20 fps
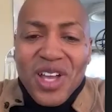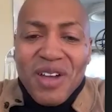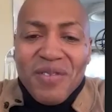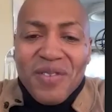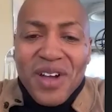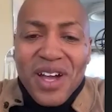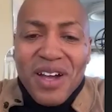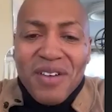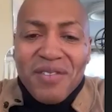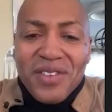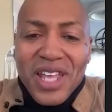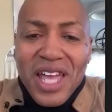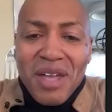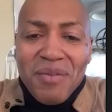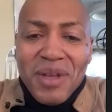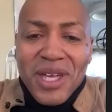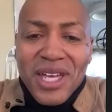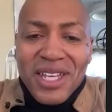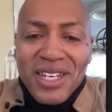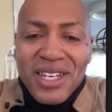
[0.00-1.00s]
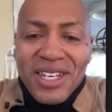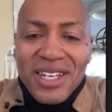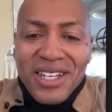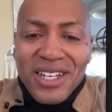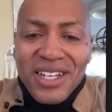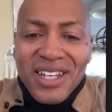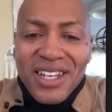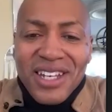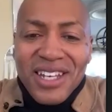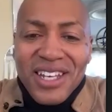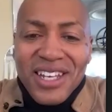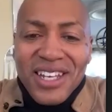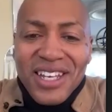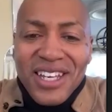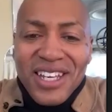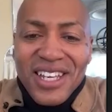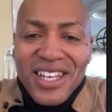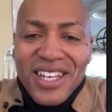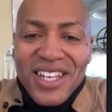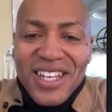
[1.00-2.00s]
of, of Damien?
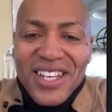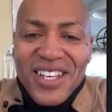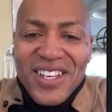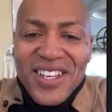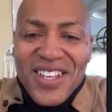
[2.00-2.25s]
Go for it.